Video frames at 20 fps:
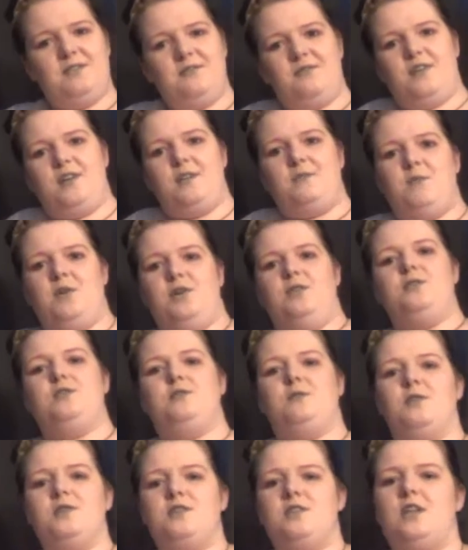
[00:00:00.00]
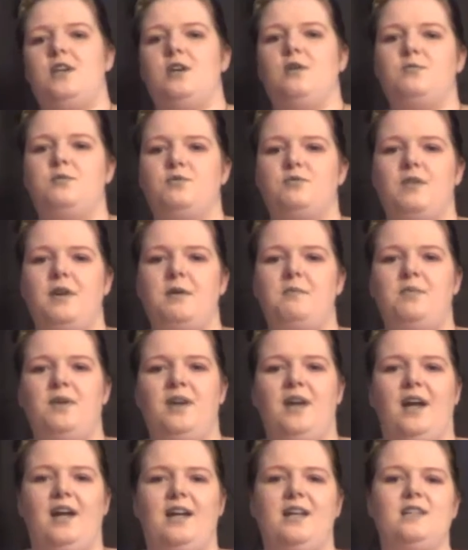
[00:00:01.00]
to veer more towards a cupped rib
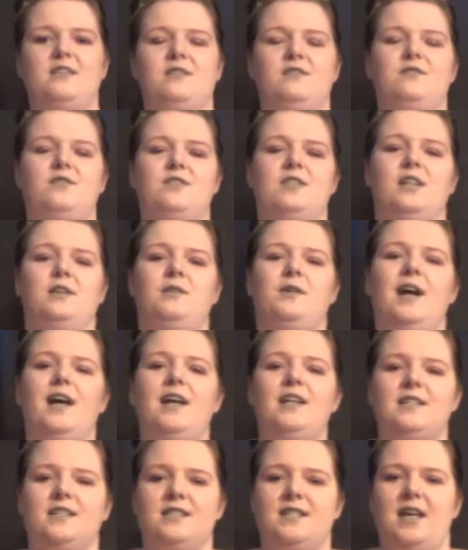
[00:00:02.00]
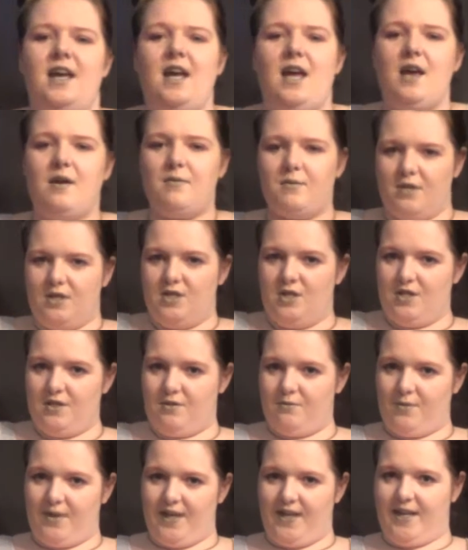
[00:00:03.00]
kind of silhouette, which
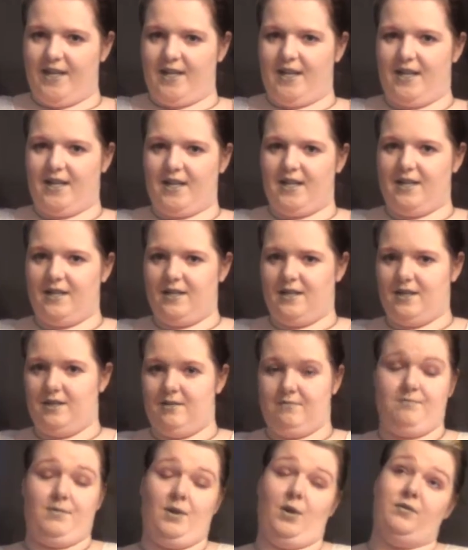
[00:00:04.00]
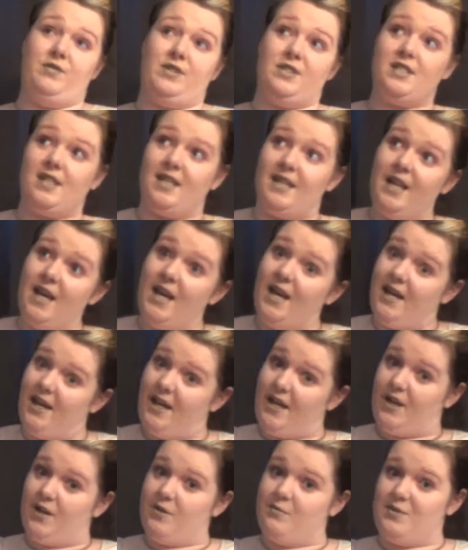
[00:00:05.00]
is where obviously
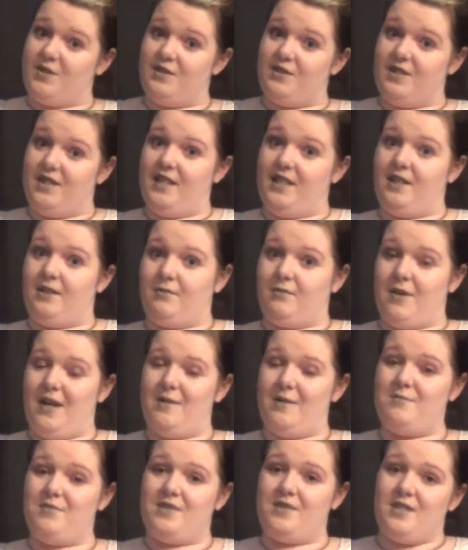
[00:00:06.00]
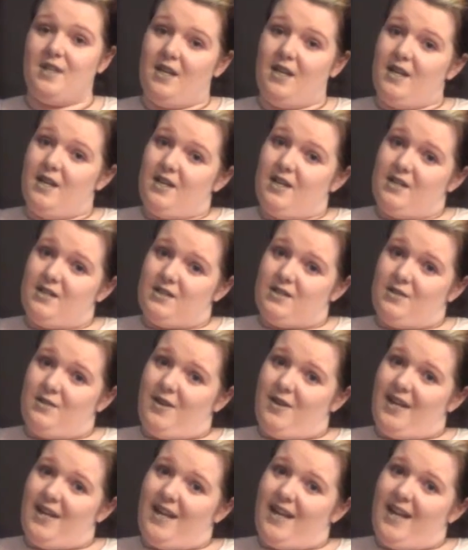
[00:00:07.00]
it cups underneath the ribs. So
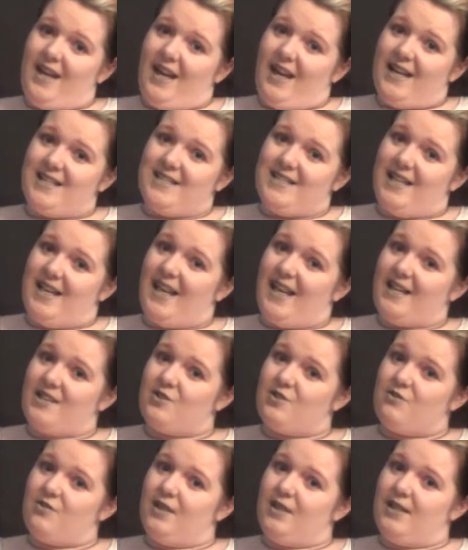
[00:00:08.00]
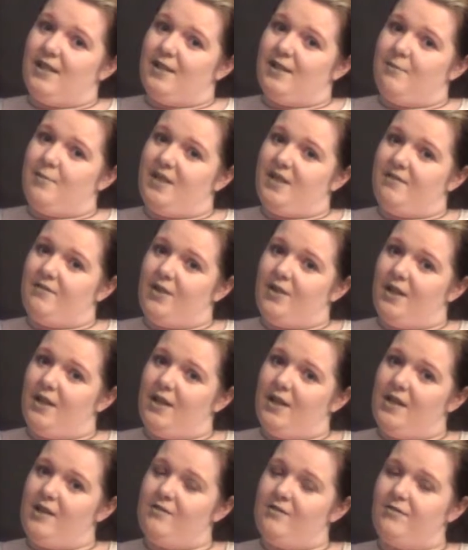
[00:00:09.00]
it has that extra little bit of
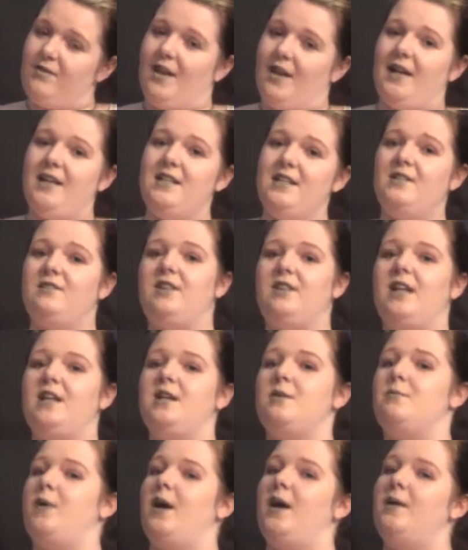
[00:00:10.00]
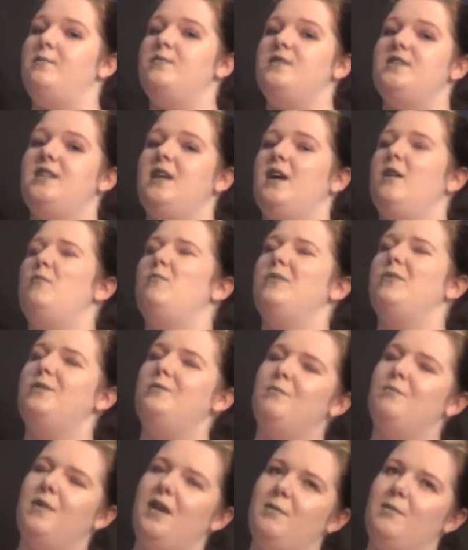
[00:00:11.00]
curve, kind of like a pipe stem,
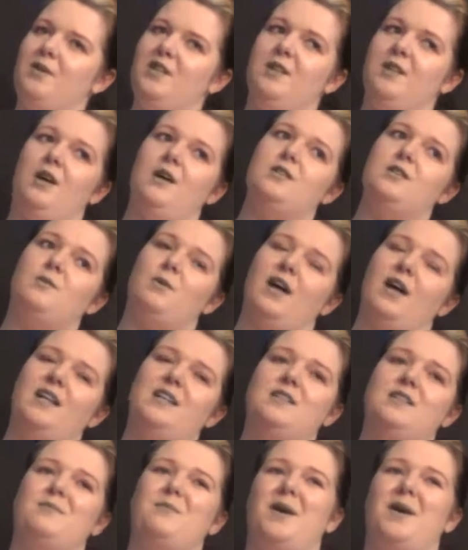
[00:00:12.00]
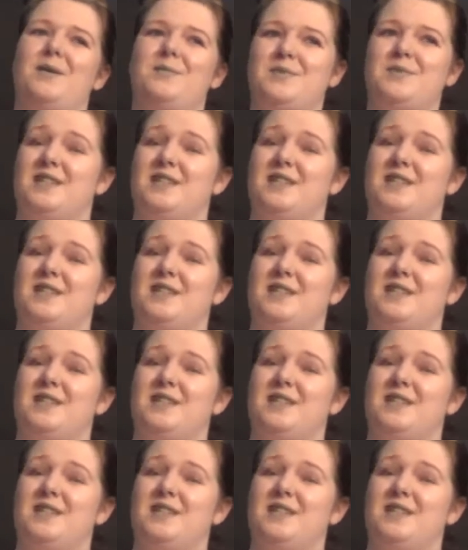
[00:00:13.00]
but maybe not as wide as a pipe